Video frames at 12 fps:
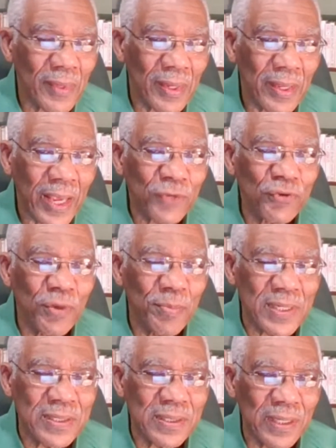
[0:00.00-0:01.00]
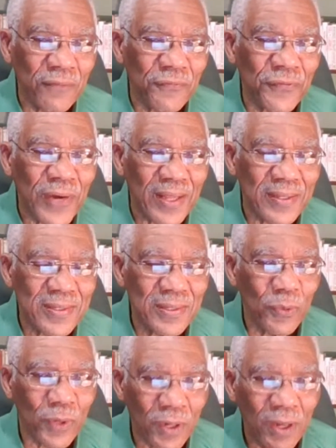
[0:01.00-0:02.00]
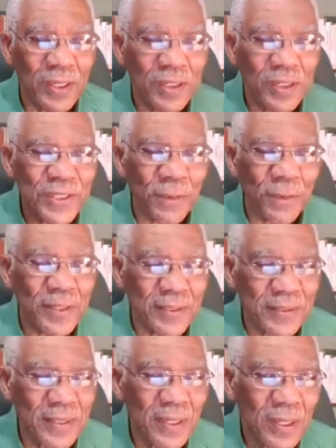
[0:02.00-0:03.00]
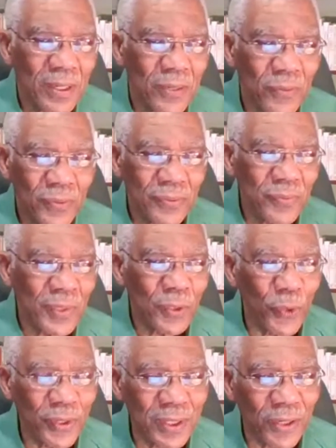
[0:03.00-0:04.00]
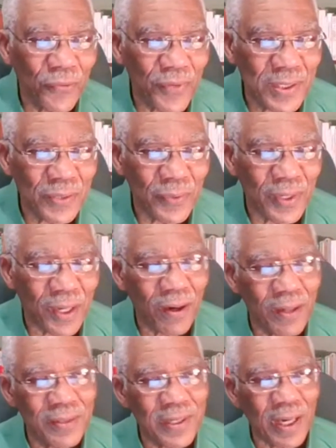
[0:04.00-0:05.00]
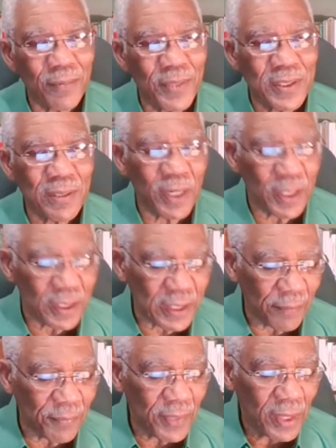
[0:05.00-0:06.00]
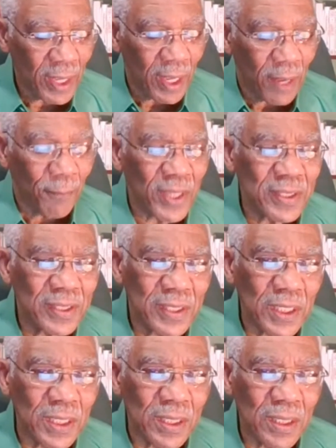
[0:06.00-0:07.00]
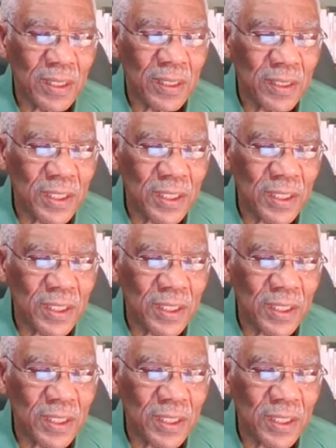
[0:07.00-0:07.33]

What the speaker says: extremists in France, who were called Jacobins. We'll go into the reason why they call Jacobins some other time. But the